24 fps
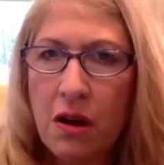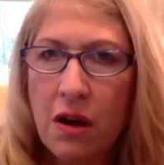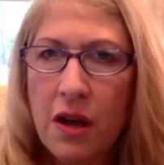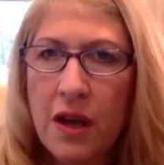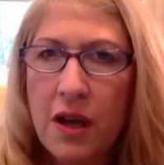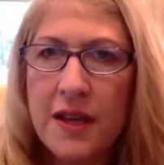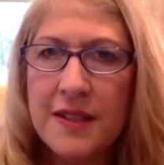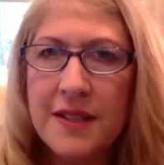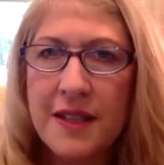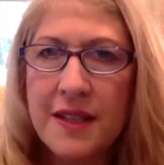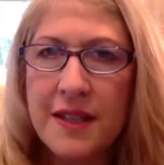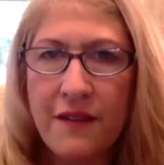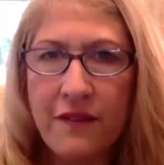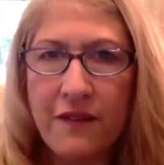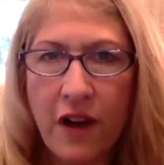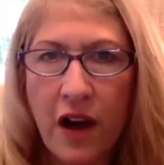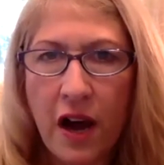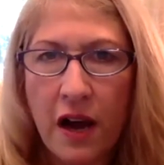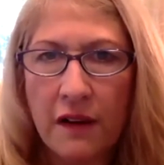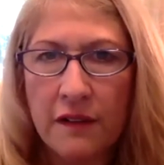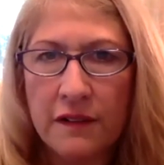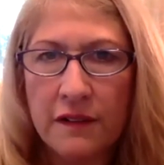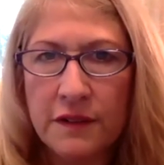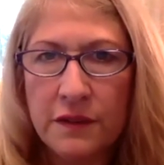is
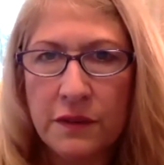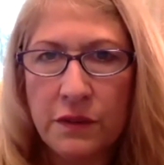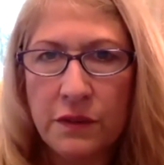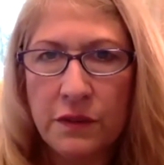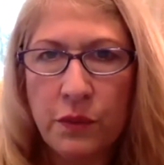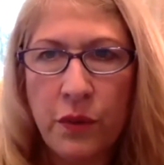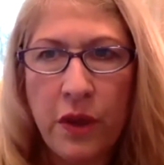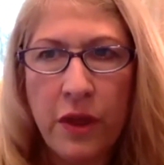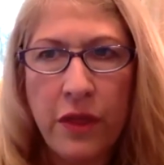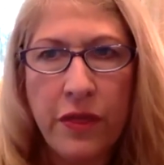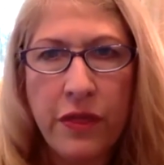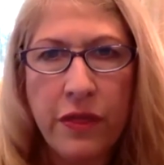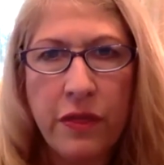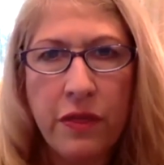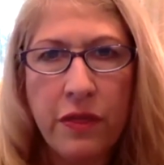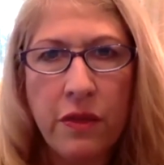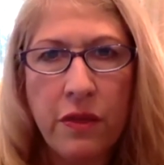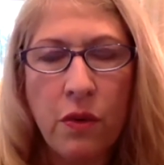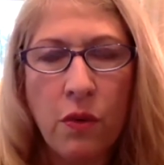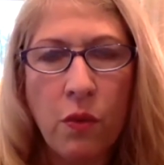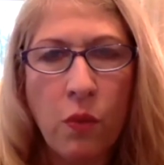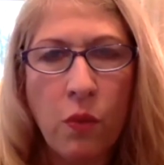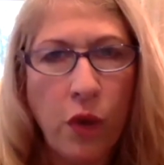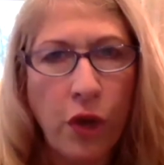involved with
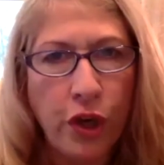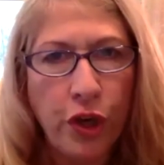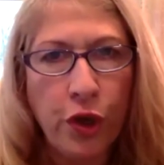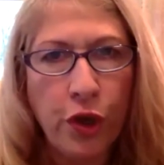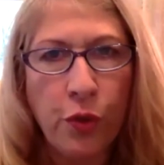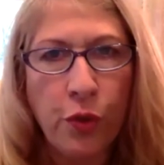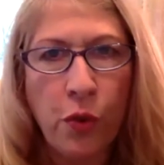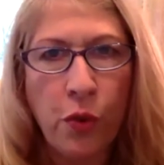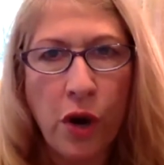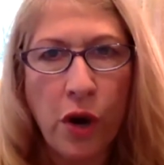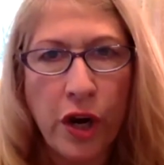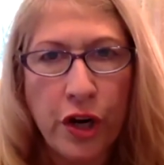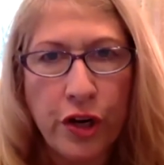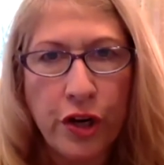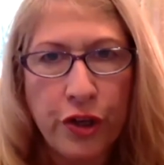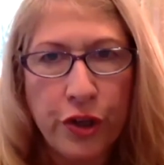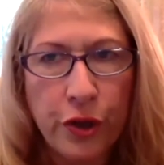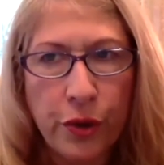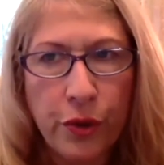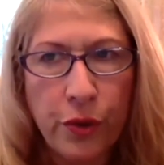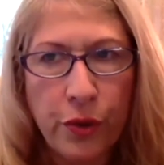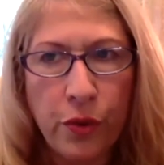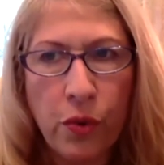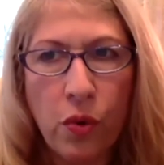what you want to
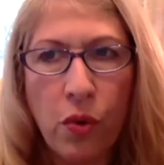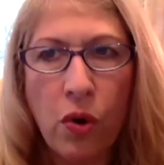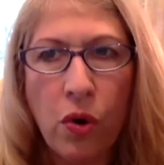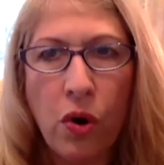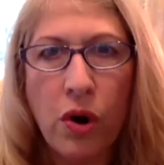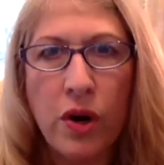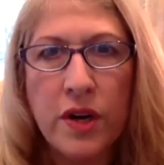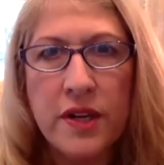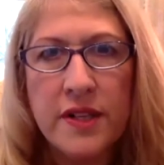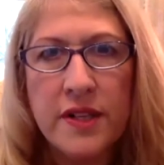do? Or